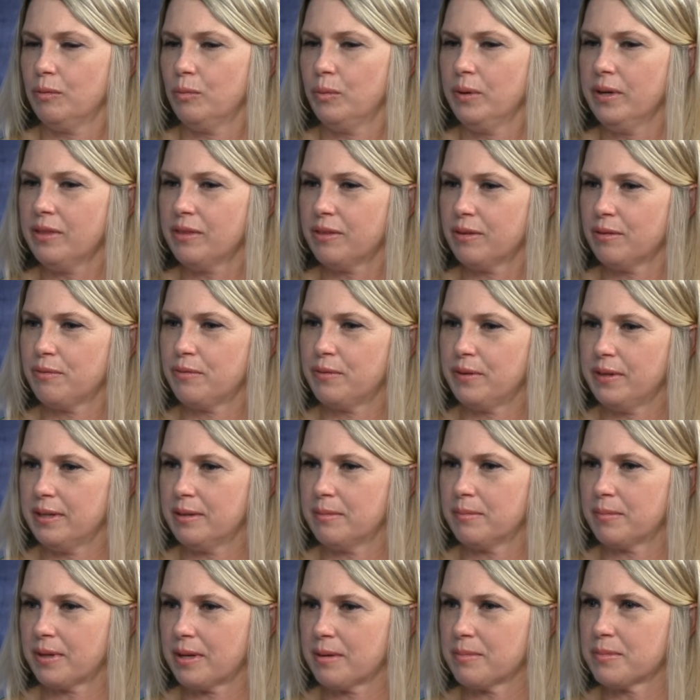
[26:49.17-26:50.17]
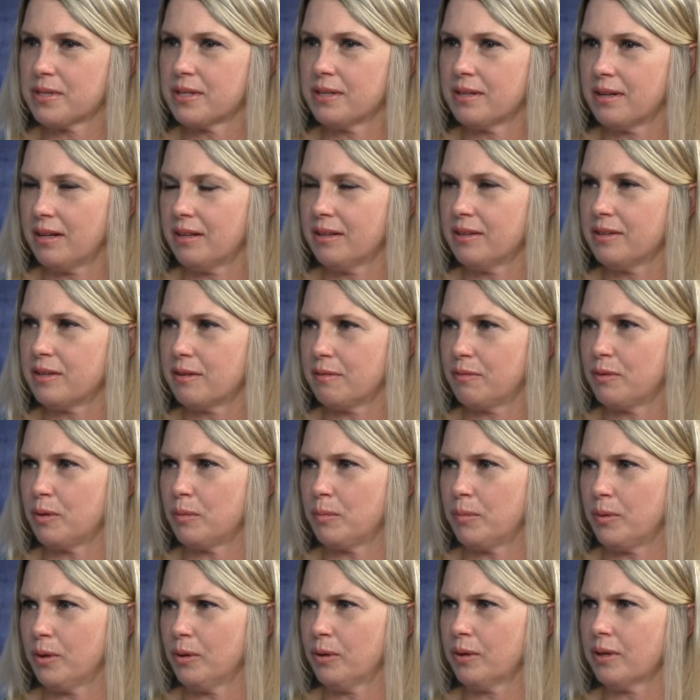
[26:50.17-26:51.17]
with the freedom comes a knowledge of your
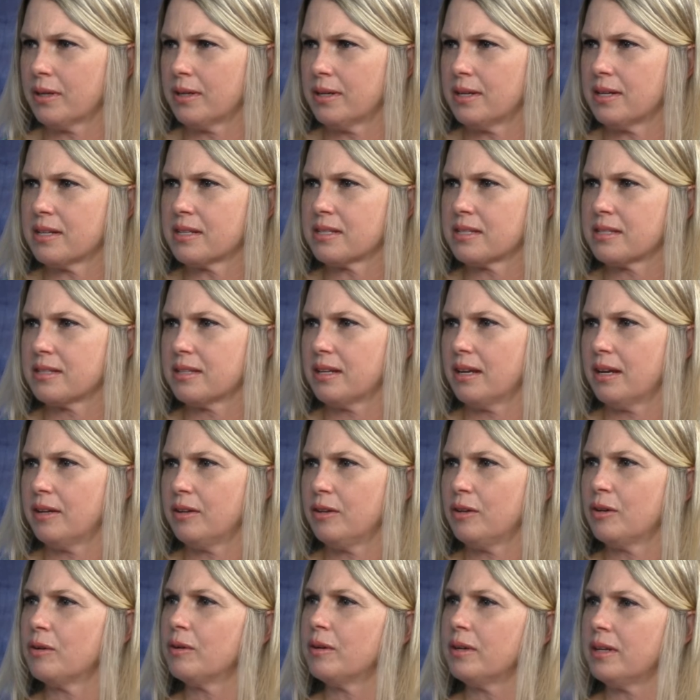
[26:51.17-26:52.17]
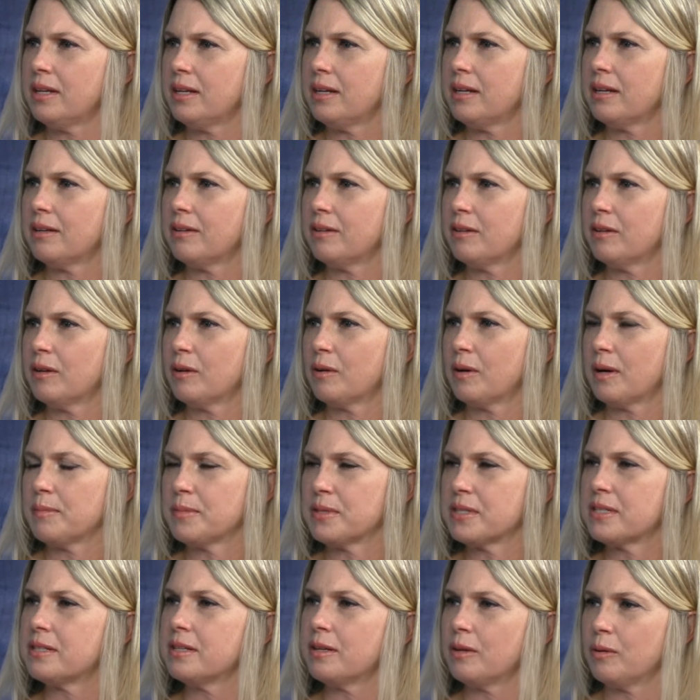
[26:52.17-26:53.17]
brokenness and your need. You know, I'm
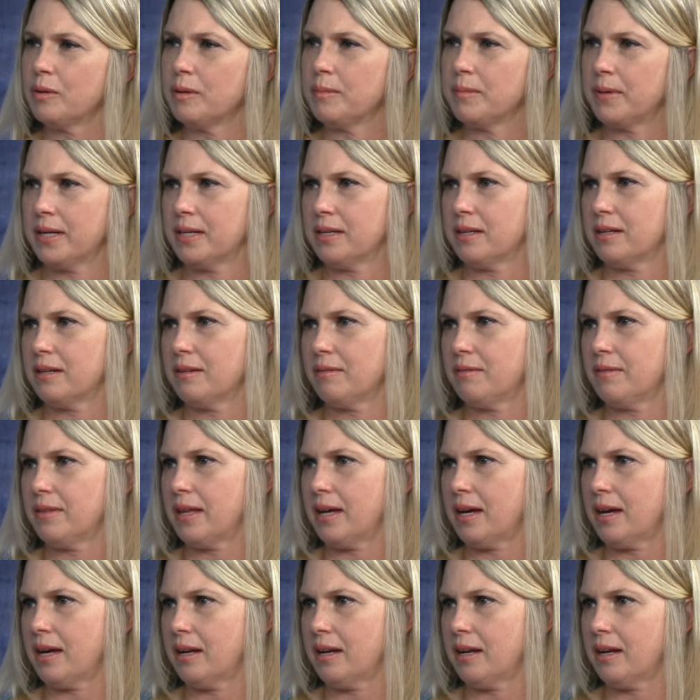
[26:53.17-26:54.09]
still reminded of that. And